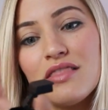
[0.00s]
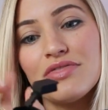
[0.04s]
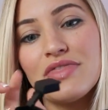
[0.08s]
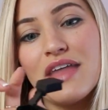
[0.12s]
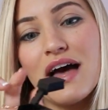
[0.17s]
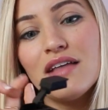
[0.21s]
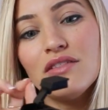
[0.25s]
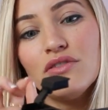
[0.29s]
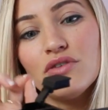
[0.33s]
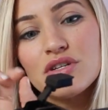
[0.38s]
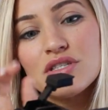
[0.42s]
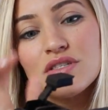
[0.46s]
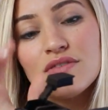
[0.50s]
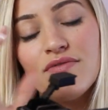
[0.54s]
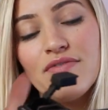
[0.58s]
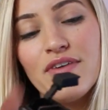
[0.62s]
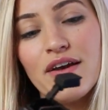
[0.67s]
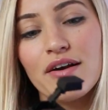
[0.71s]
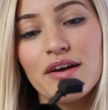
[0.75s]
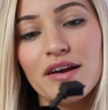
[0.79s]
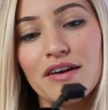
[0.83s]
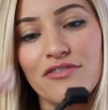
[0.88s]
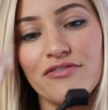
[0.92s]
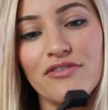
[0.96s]
That looks
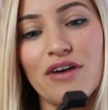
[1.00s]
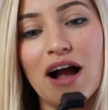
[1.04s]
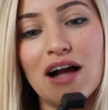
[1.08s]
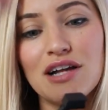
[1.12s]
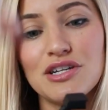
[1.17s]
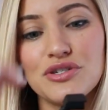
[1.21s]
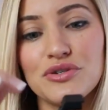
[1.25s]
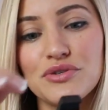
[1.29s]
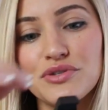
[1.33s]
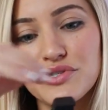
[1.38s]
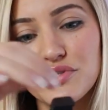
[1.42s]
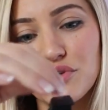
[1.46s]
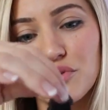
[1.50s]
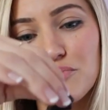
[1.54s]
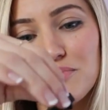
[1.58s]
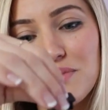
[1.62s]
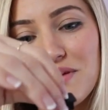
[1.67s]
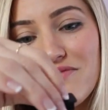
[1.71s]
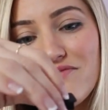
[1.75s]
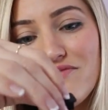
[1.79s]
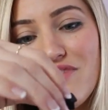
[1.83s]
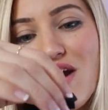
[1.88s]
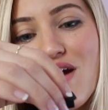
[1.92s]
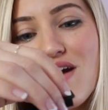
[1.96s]
very fragile, so
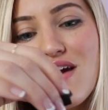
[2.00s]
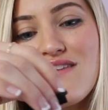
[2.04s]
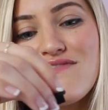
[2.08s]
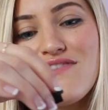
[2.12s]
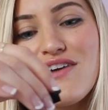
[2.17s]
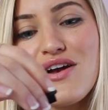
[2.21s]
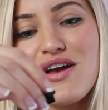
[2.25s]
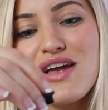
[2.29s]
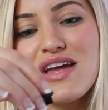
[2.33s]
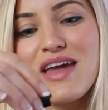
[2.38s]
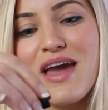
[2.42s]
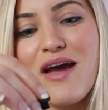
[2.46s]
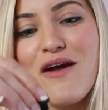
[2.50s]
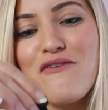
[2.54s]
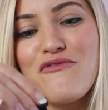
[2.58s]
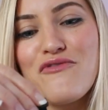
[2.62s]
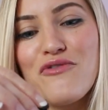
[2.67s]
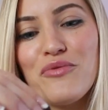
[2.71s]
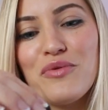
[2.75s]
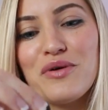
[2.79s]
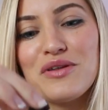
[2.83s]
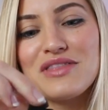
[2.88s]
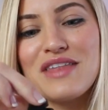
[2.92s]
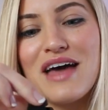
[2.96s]
be very, very
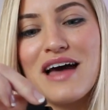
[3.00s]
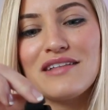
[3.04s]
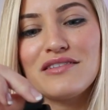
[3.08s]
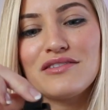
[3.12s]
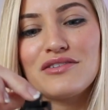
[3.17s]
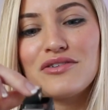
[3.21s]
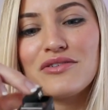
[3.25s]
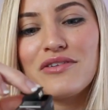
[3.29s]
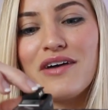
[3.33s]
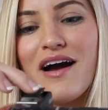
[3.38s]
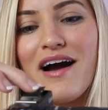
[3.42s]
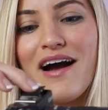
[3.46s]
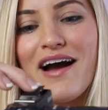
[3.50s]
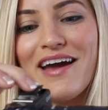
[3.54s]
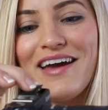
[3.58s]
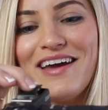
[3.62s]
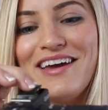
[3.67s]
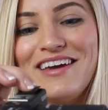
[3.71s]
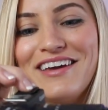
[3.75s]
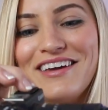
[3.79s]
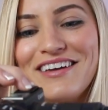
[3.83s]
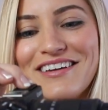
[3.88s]
careful with that little guy.